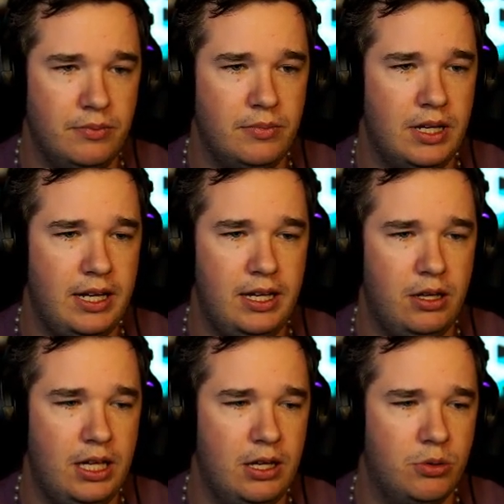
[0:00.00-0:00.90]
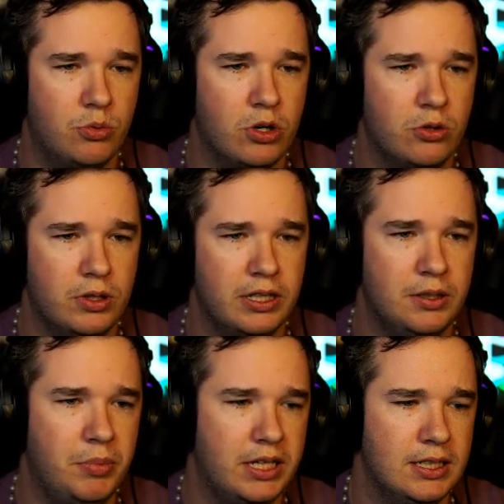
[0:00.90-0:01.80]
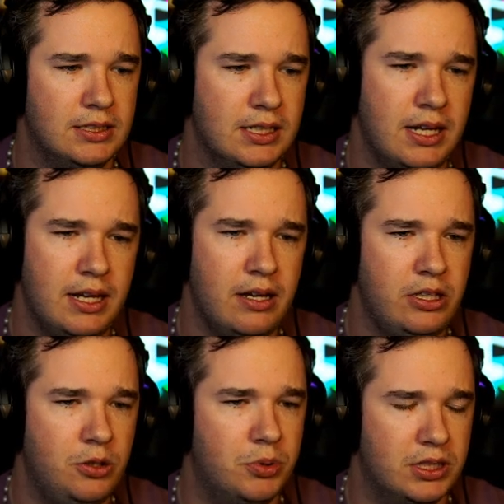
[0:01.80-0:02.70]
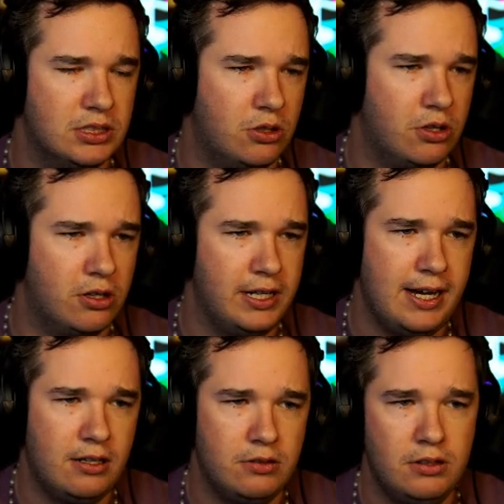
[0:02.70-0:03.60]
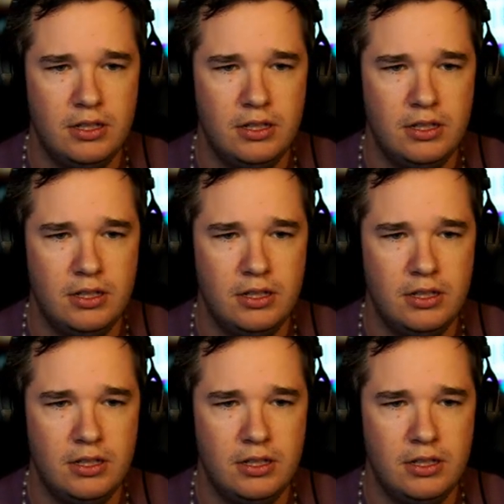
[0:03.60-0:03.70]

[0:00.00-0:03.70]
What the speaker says: it would work really good, because you put the sonar down,